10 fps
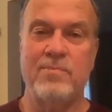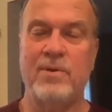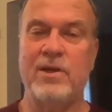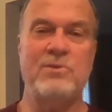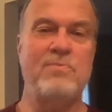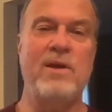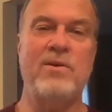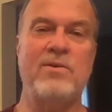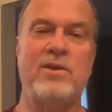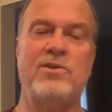but it's
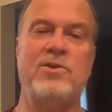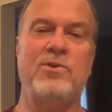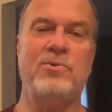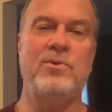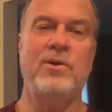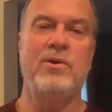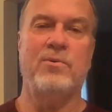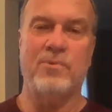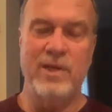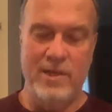better that you
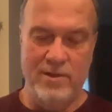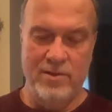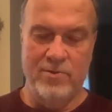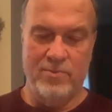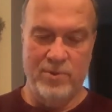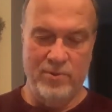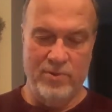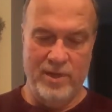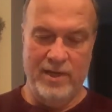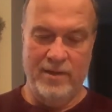read the real
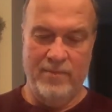thing.